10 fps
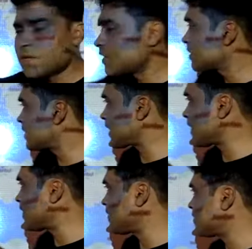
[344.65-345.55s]

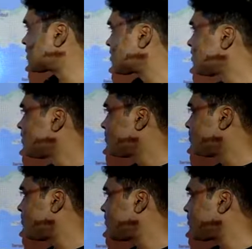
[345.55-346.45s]
Second is
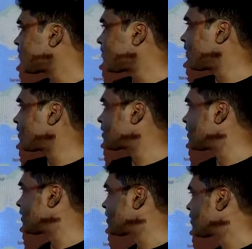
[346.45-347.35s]
Mediterranean Sea.